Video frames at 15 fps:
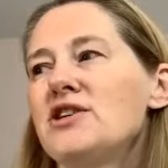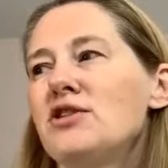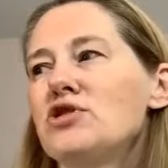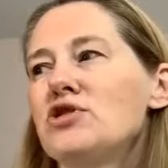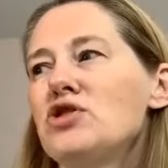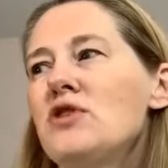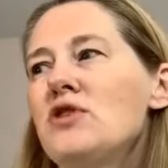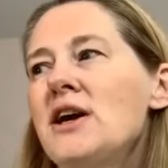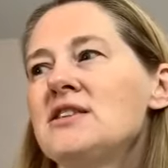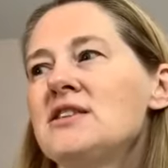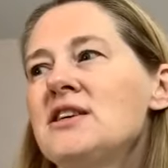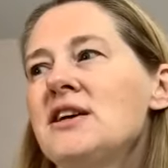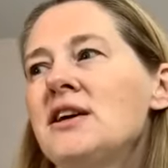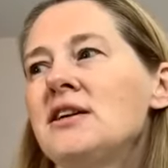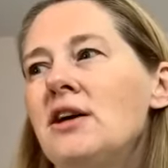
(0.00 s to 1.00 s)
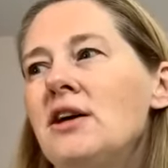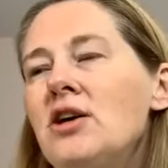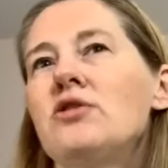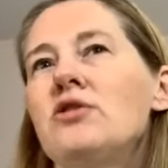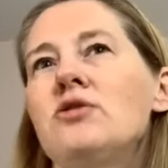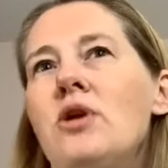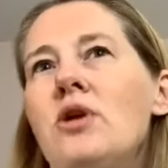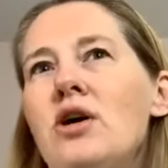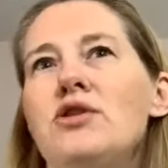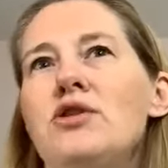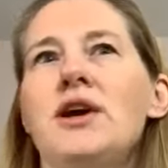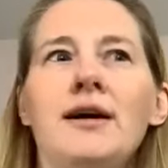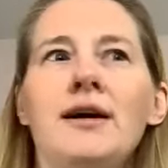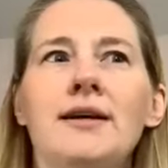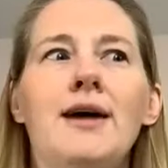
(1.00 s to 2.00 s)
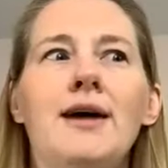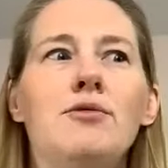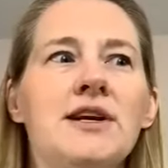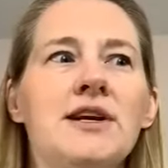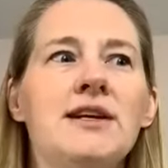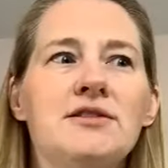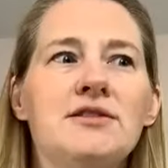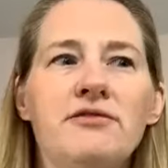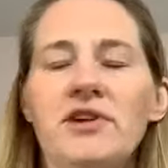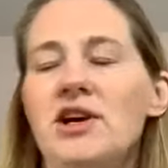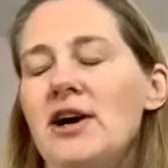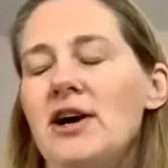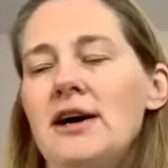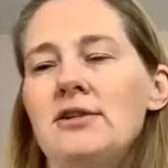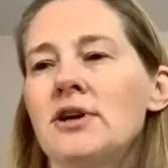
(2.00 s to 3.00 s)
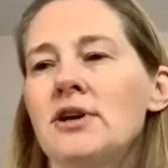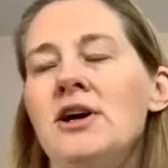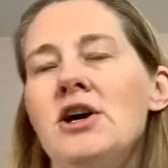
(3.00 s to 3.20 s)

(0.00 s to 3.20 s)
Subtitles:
2 days in, oh yeah, now we need to figure out